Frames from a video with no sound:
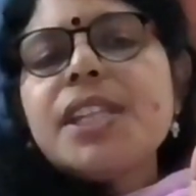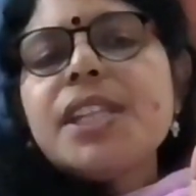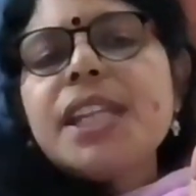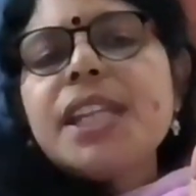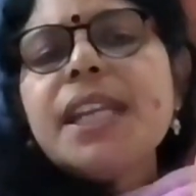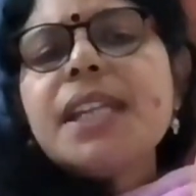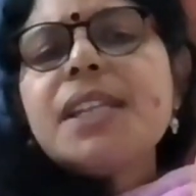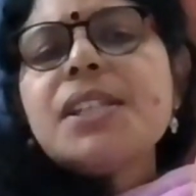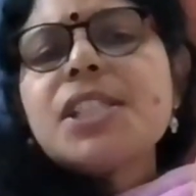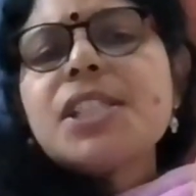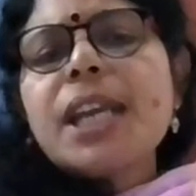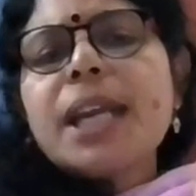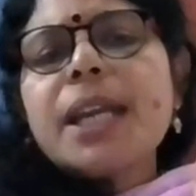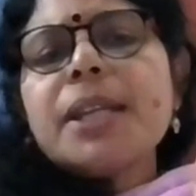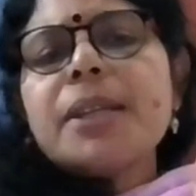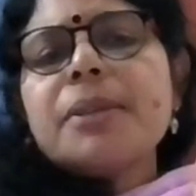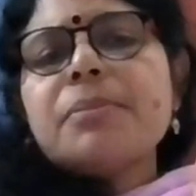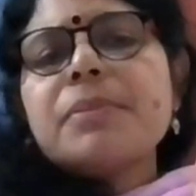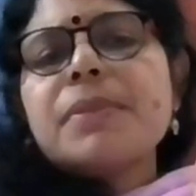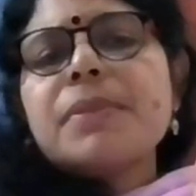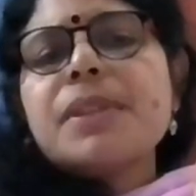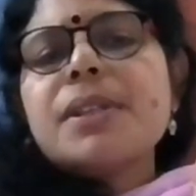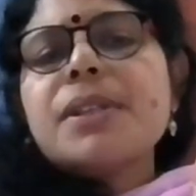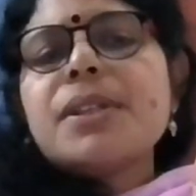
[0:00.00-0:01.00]
Take
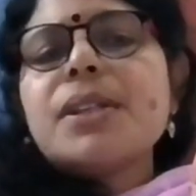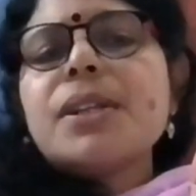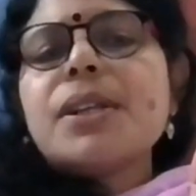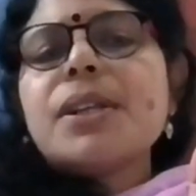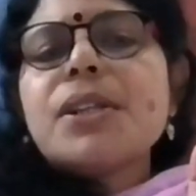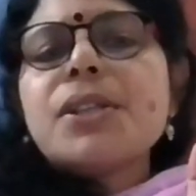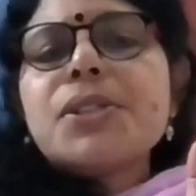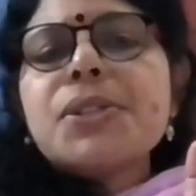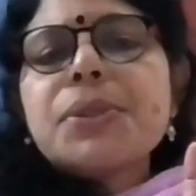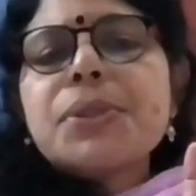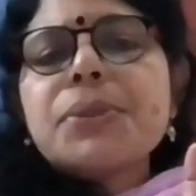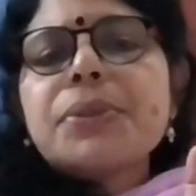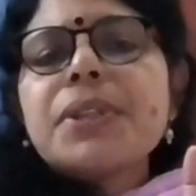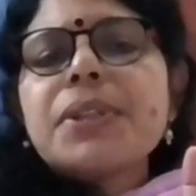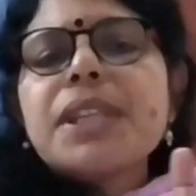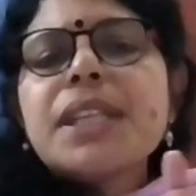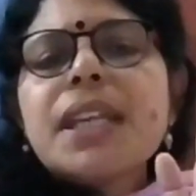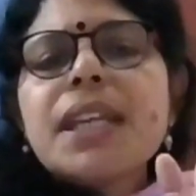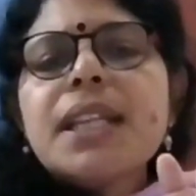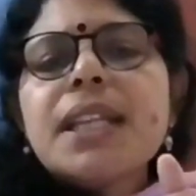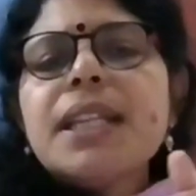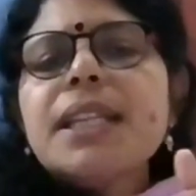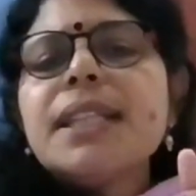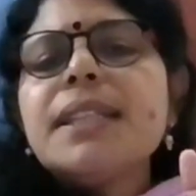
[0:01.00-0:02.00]
time to
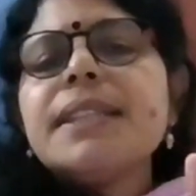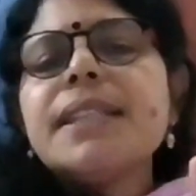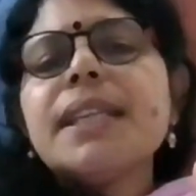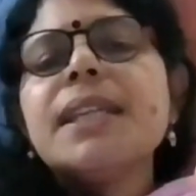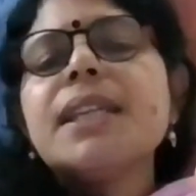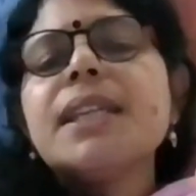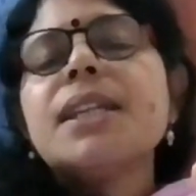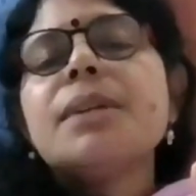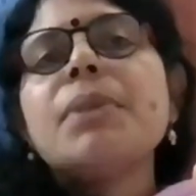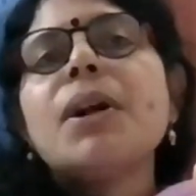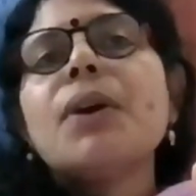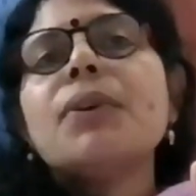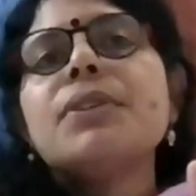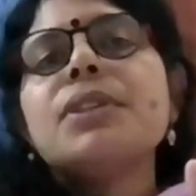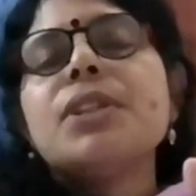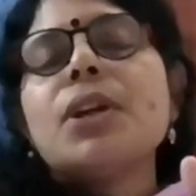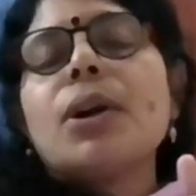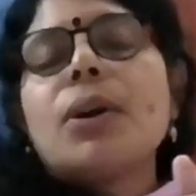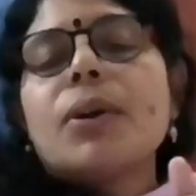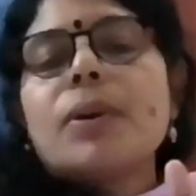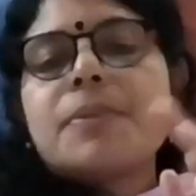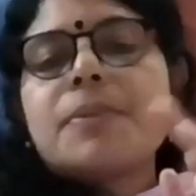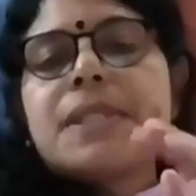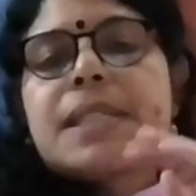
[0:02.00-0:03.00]
really think about
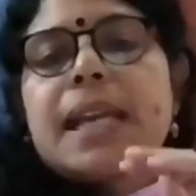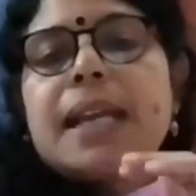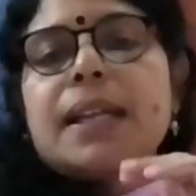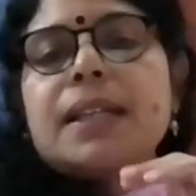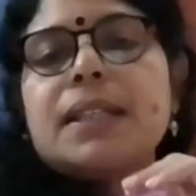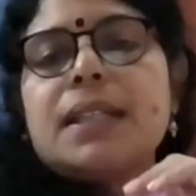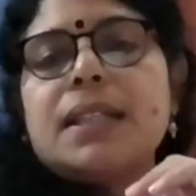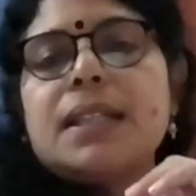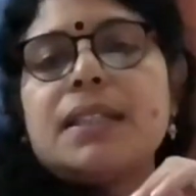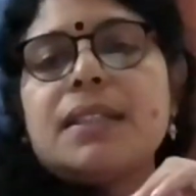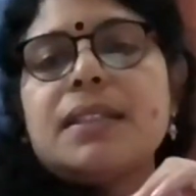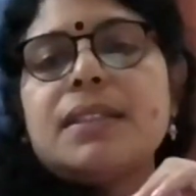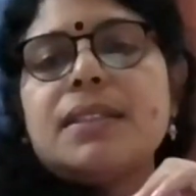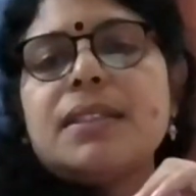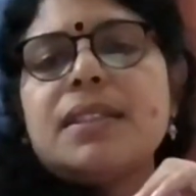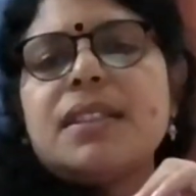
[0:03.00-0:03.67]
the obstacle.